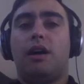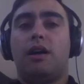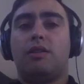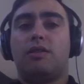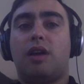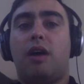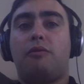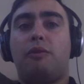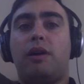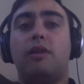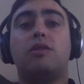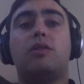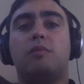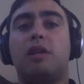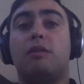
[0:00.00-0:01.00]
software
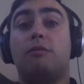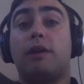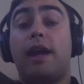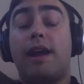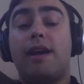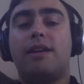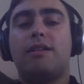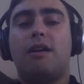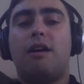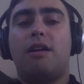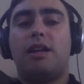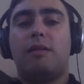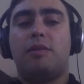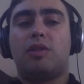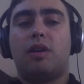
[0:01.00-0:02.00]
to be ran on
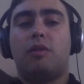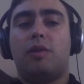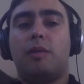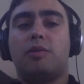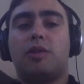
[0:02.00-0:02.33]
Amazon Web